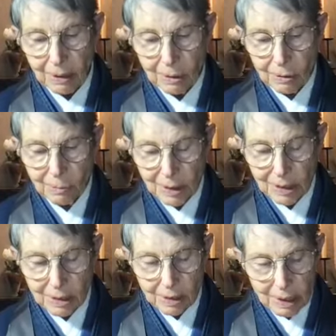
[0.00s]

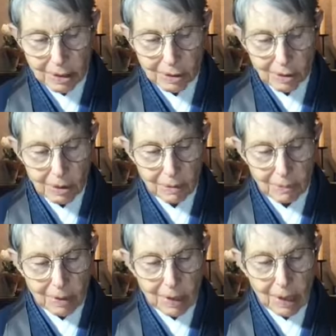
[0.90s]
luminous nature,
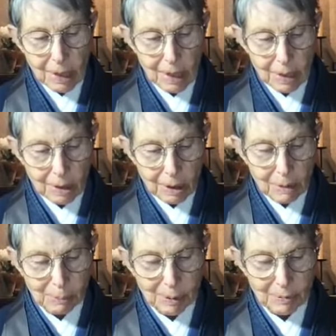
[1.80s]
and
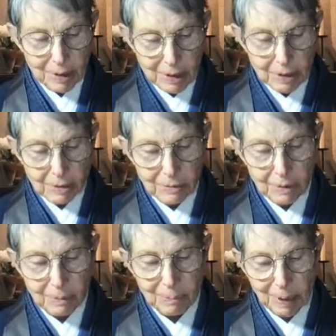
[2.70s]
all-pervasive
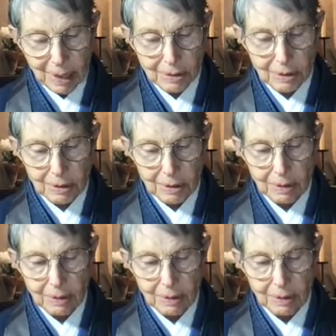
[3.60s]
compassion.